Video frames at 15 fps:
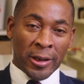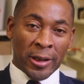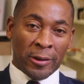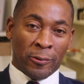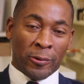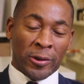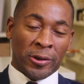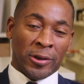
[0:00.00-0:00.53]
it
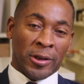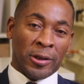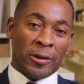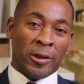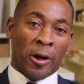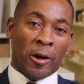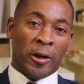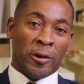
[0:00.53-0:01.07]
was the
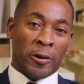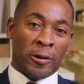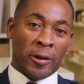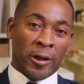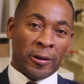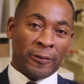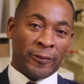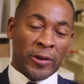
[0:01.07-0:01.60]
daughter
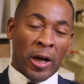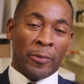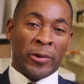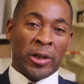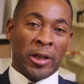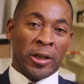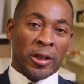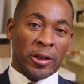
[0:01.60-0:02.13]
of
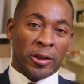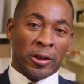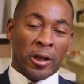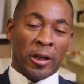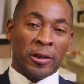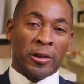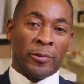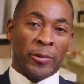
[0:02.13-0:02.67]
Dominique and
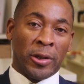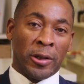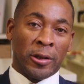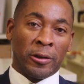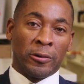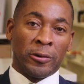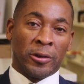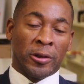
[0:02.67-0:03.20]
John de Menil who